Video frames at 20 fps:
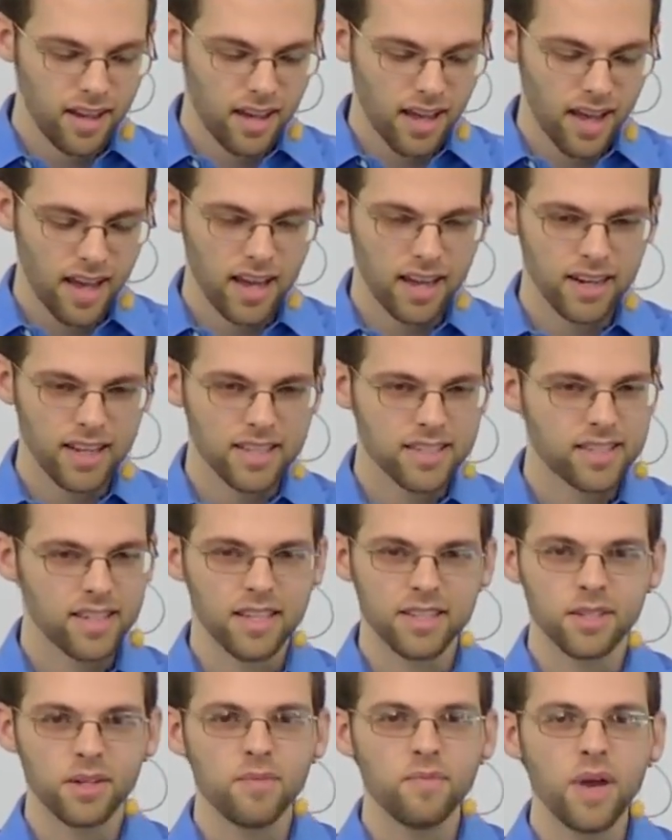And it's,
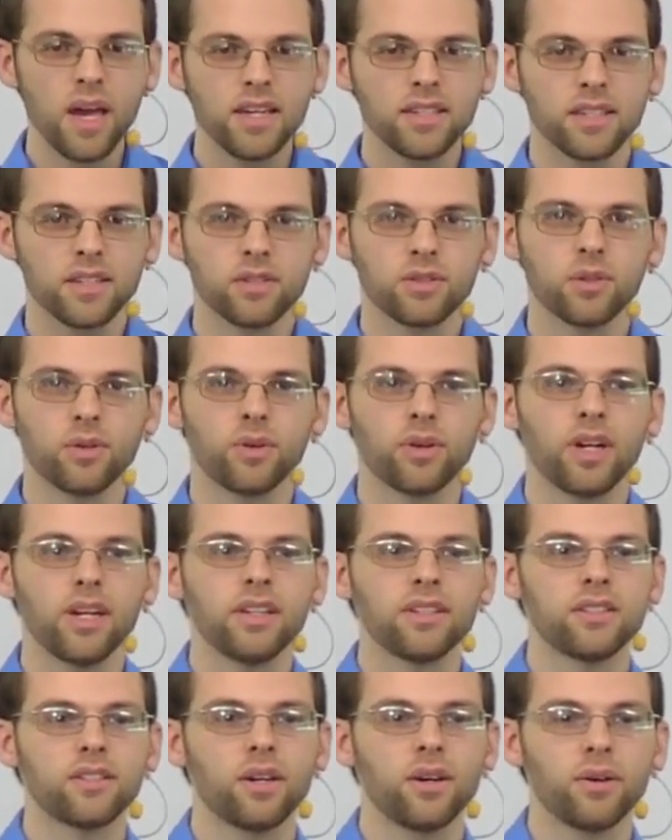it's an amazing
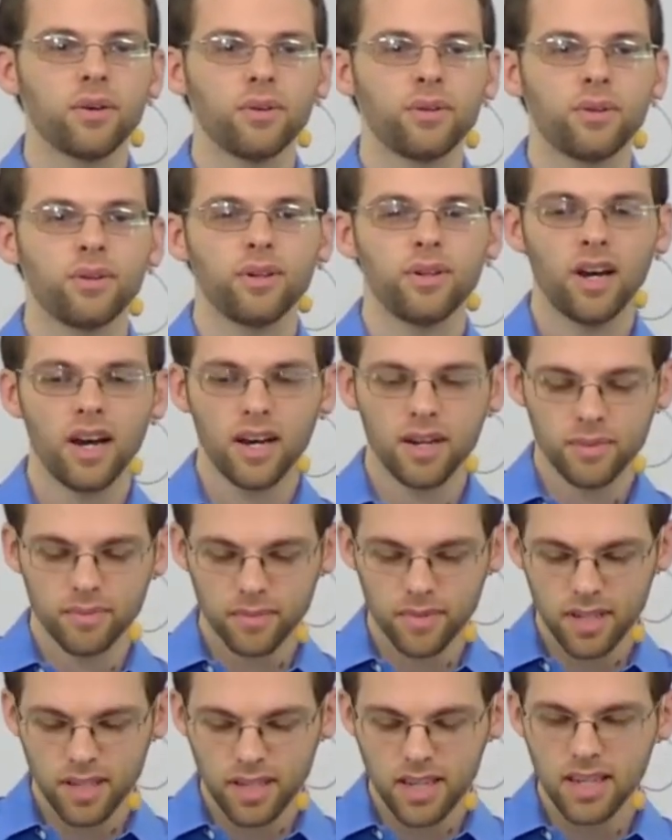story. So
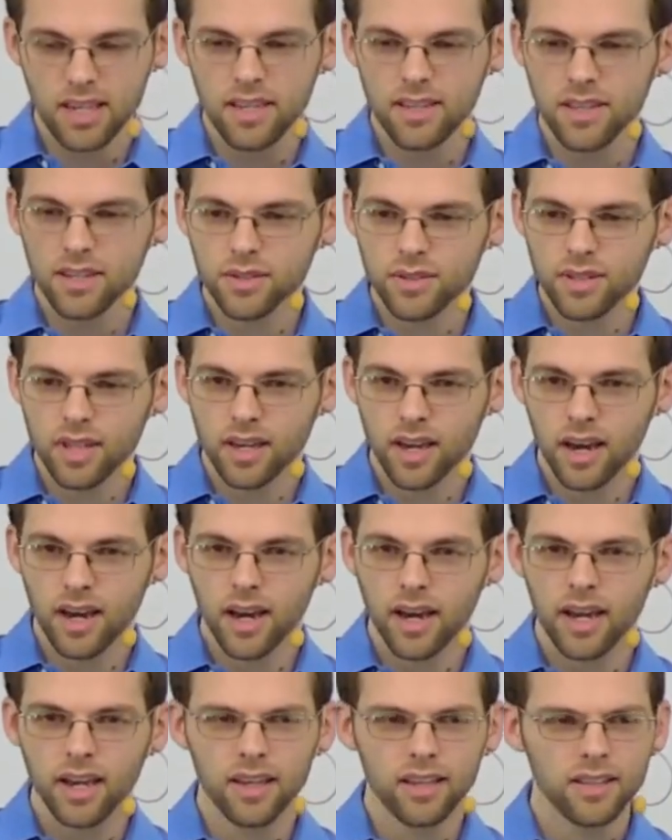um, he, this is the
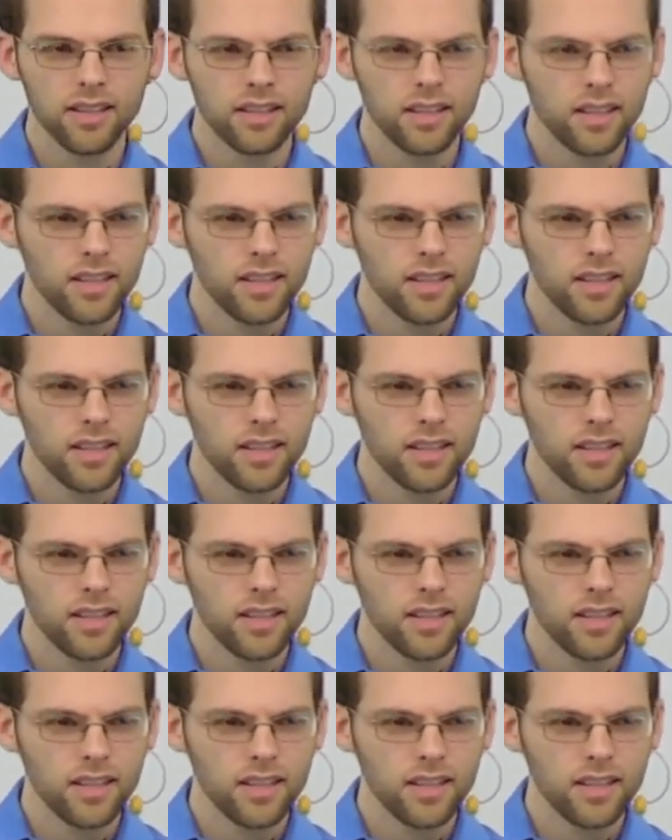guy,